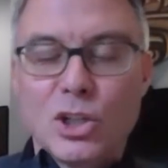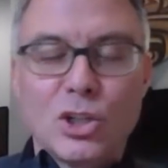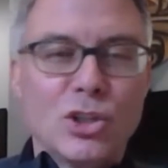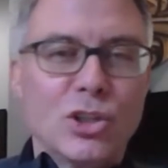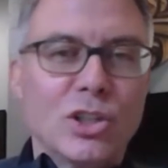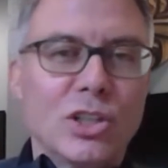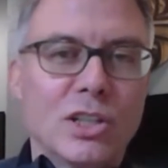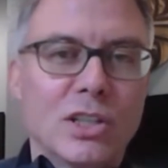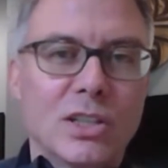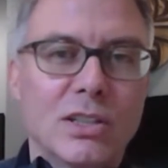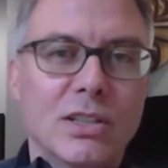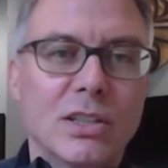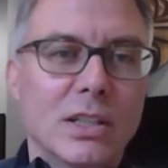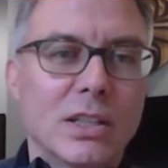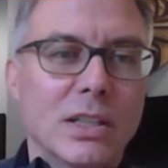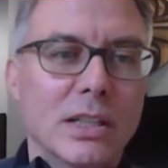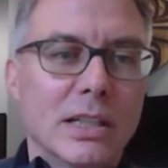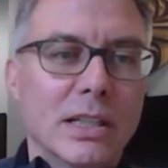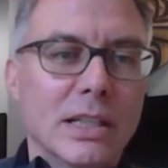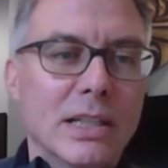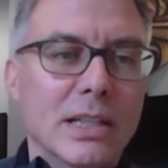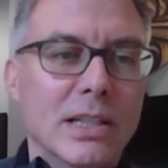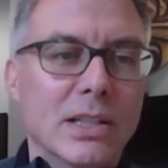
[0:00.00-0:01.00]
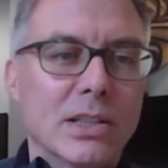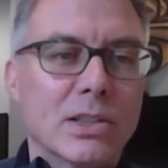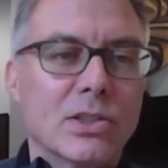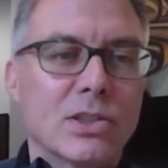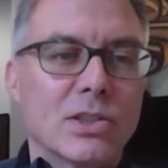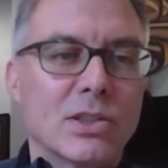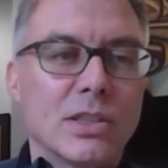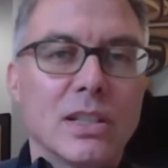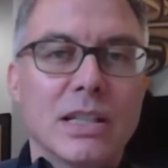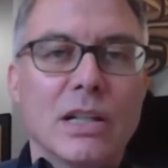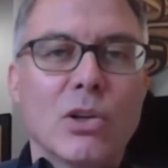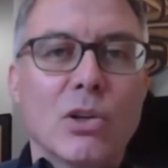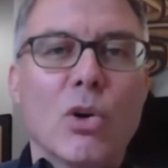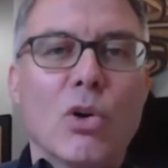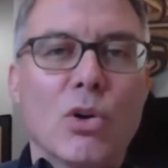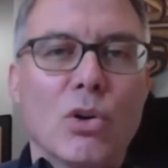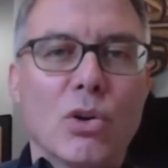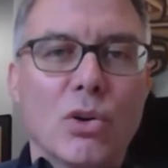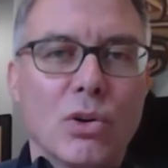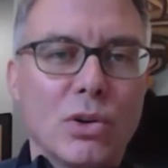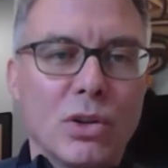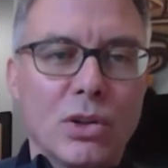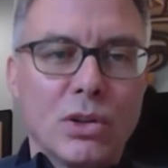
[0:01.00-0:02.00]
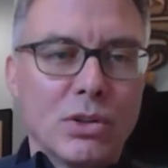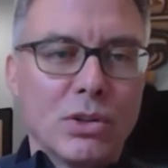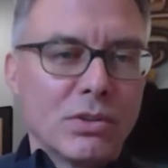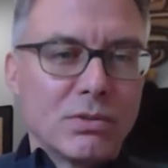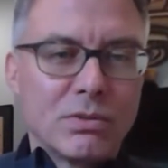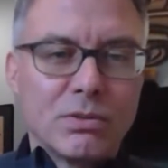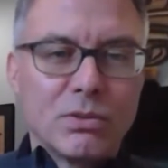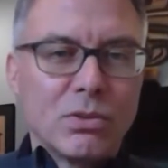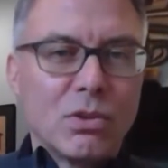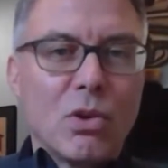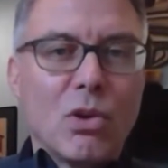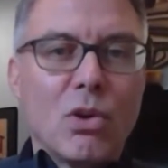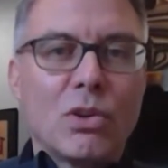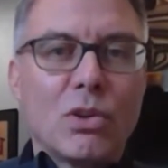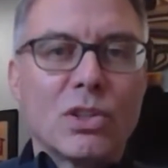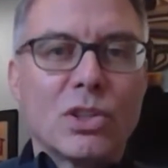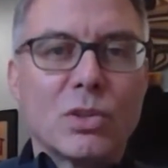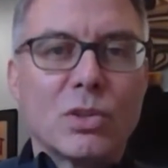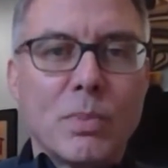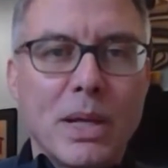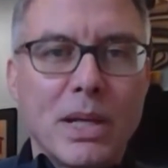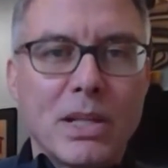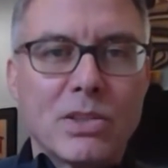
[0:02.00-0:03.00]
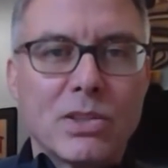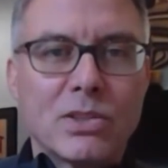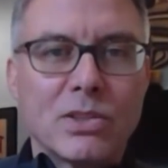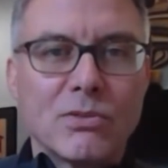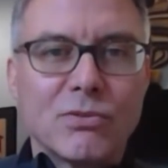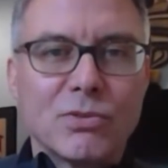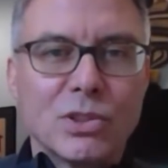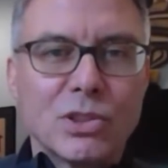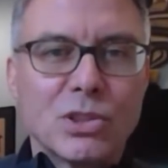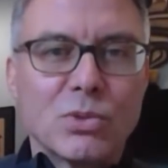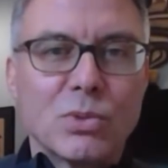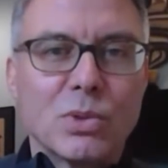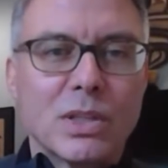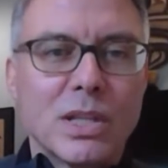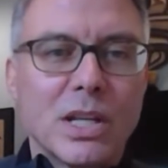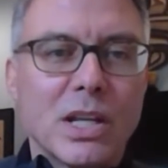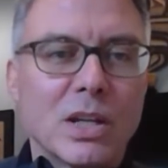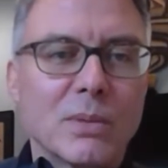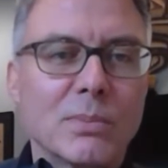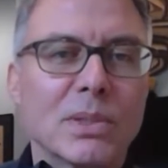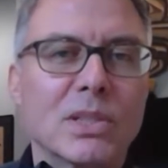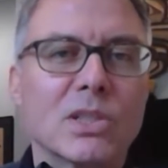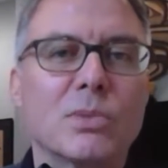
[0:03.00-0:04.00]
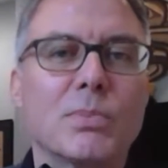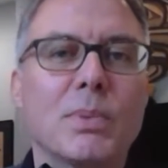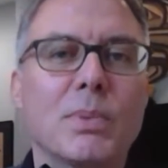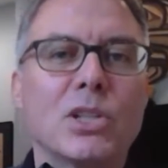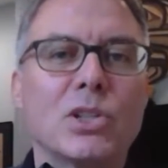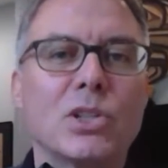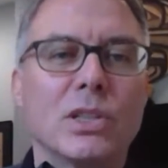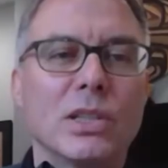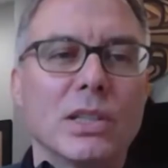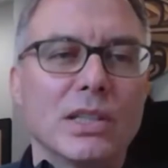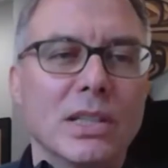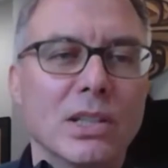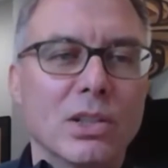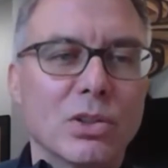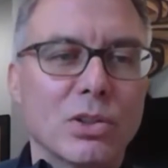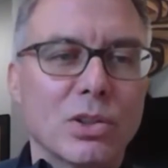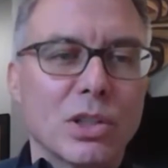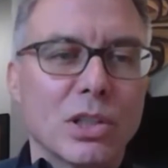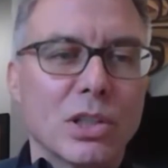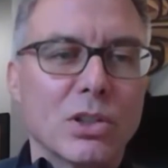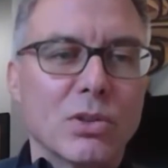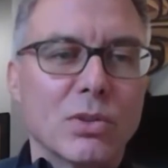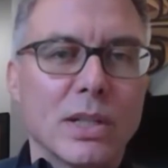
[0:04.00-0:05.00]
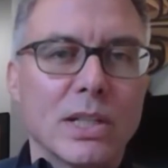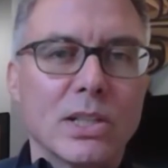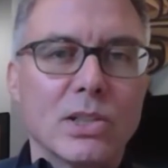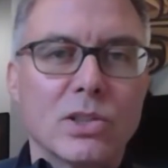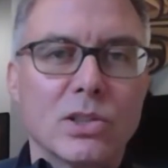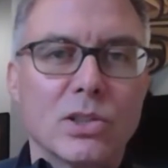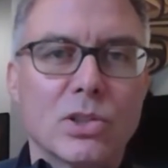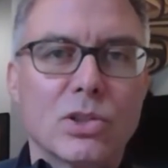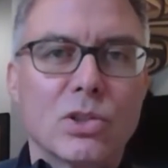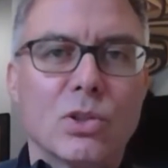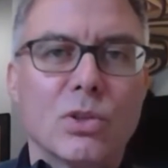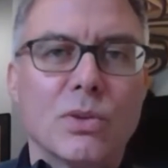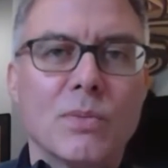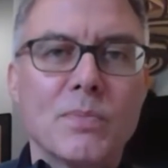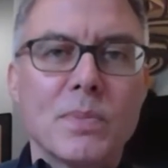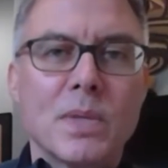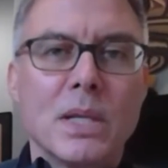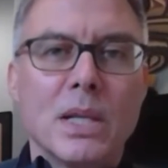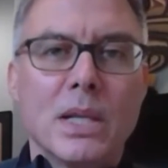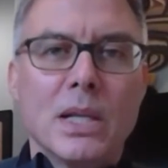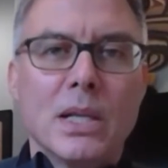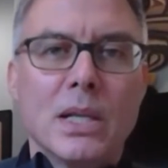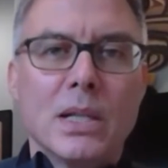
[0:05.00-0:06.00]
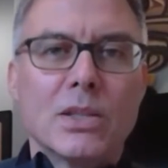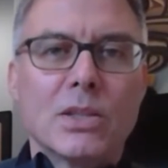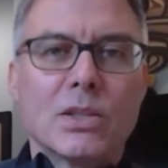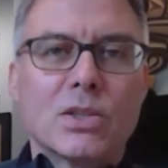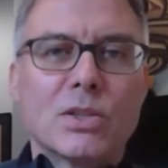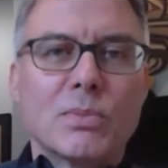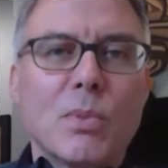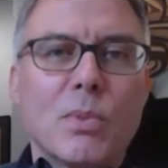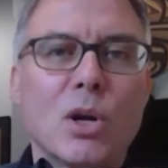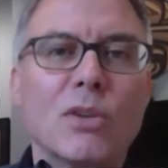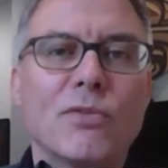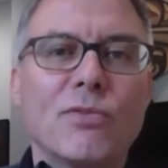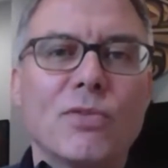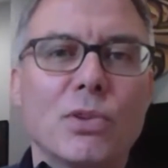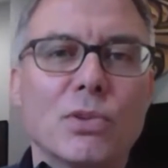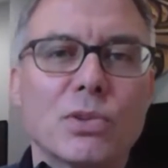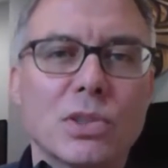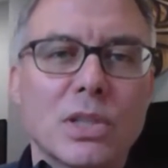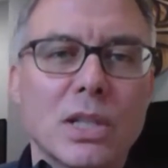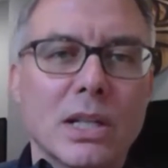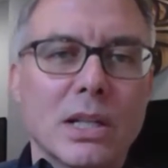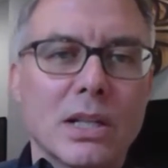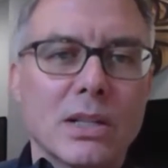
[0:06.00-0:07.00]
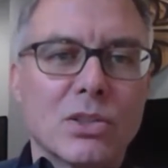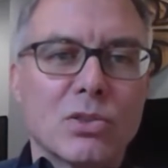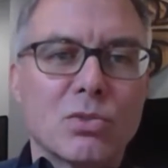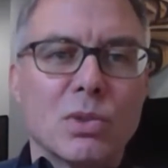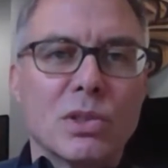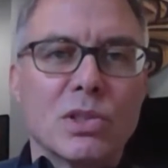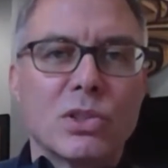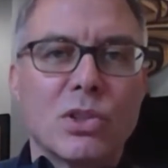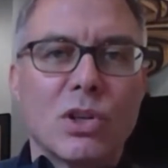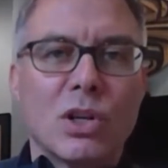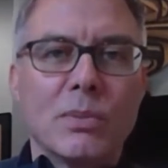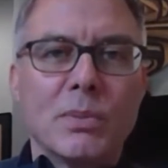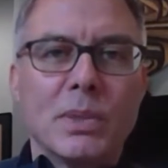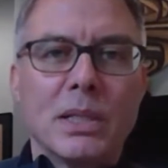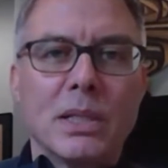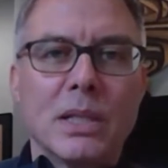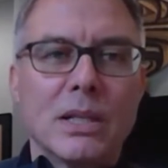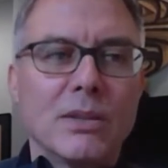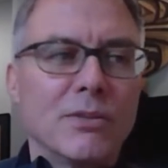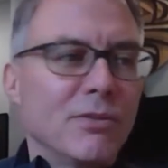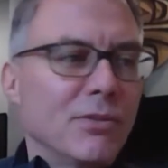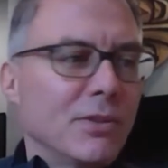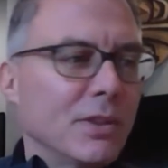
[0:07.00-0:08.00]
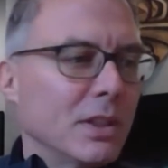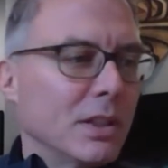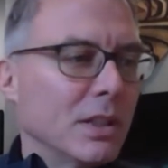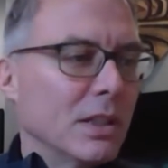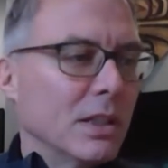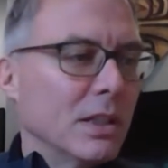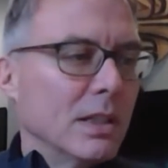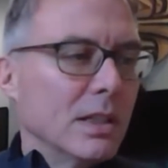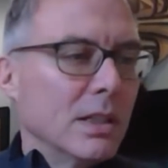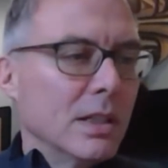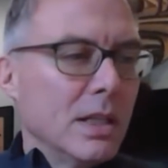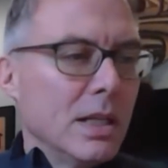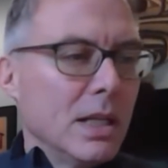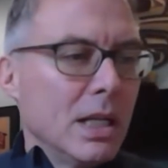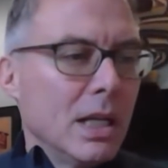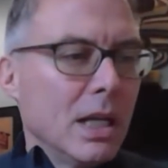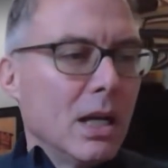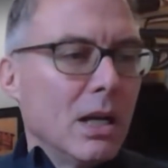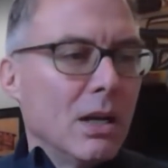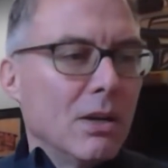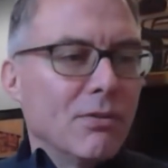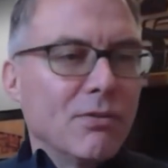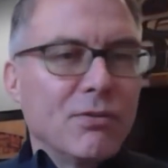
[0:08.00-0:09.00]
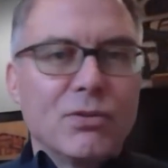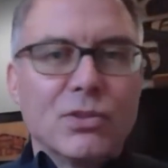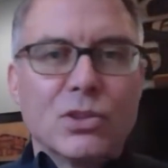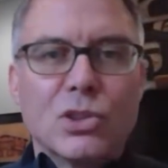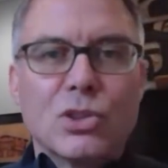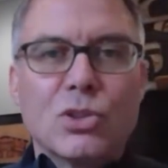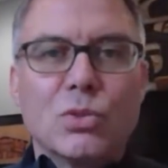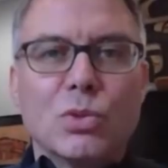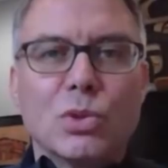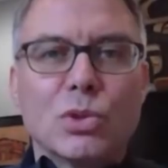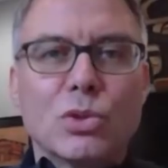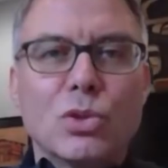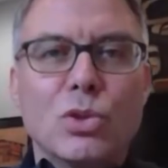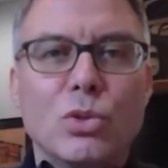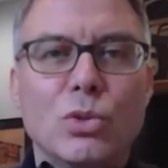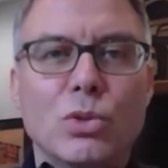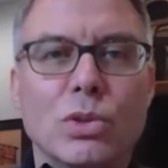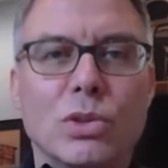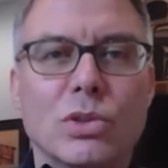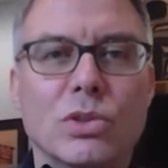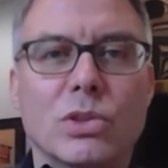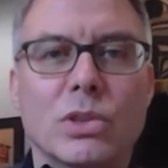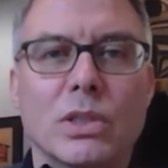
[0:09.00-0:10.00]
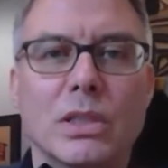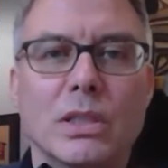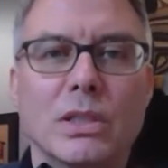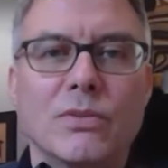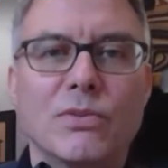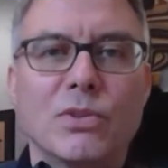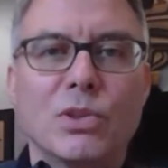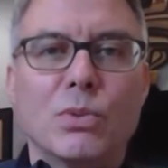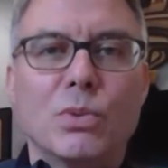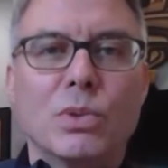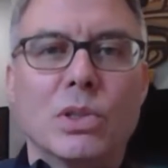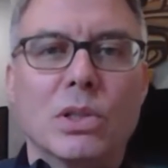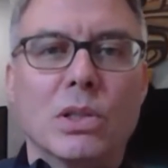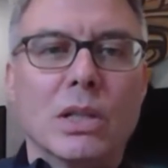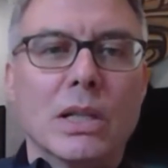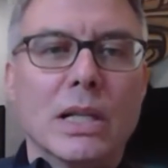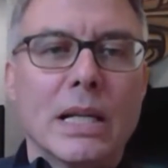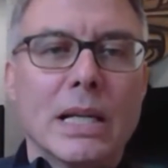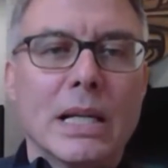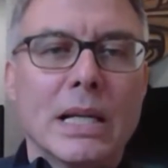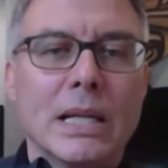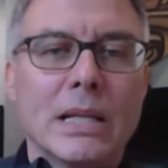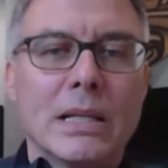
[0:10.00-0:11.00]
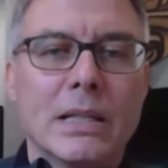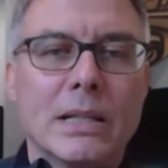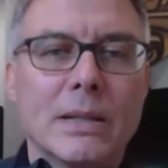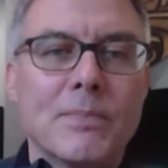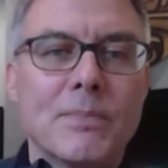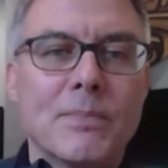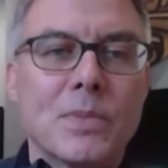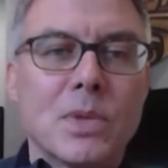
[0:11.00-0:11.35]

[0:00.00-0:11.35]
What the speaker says: good in all the space of virtual care, but especially in a healthcare crisis. So the smartphone's kind of the Swiss Army knife of virtual tools, if you will. And